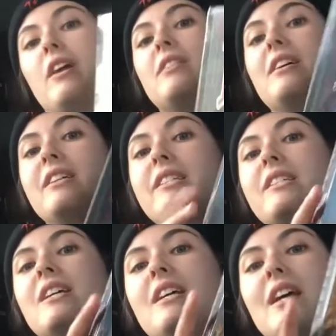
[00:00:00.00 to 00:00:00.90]
this
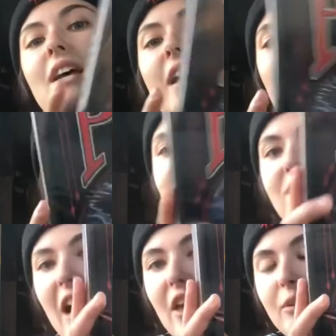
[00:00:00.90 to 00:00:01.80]
Edgar
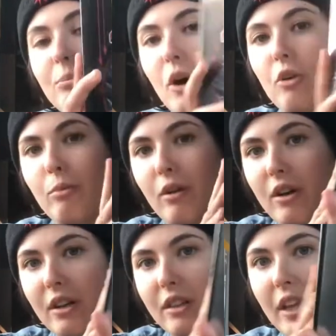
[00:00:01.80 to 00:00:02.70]
Allan Poe
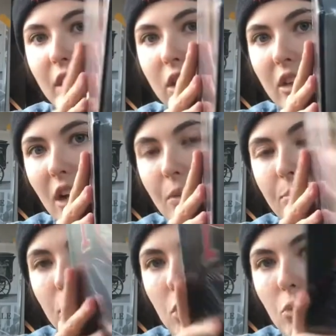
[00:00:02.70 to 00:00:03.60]
book. Like, look how
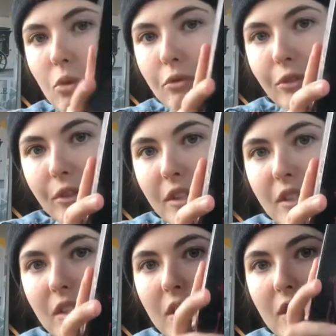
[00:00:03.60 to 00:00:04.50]
beautiful this
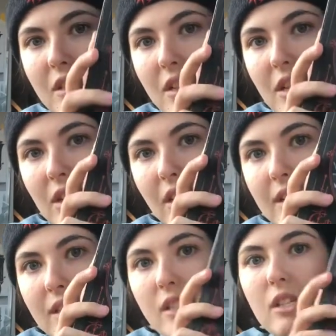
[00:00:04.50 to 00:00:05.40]
is.
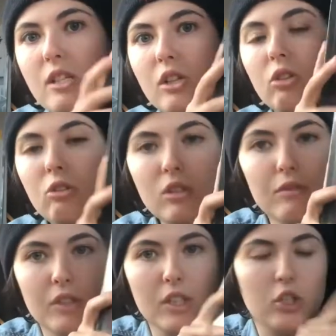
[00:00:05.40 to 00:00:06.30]
It's an exclusive
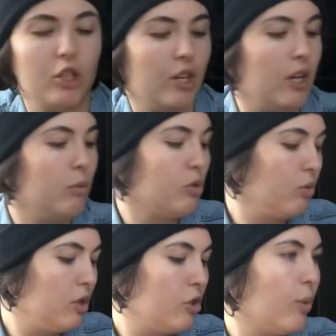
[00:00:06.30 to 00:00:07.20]
edition, and it was
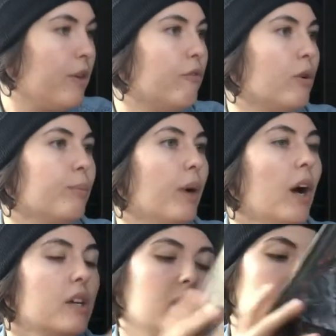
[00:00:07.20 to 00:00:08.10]
only 24
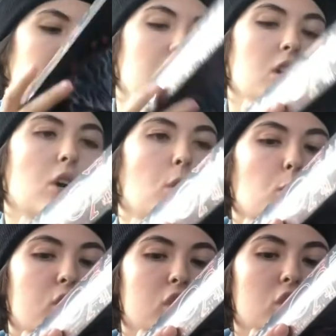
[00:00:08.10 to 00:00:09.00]
bucks,
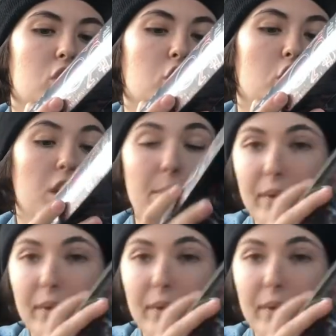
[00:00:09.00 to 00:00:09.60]
which is cheap.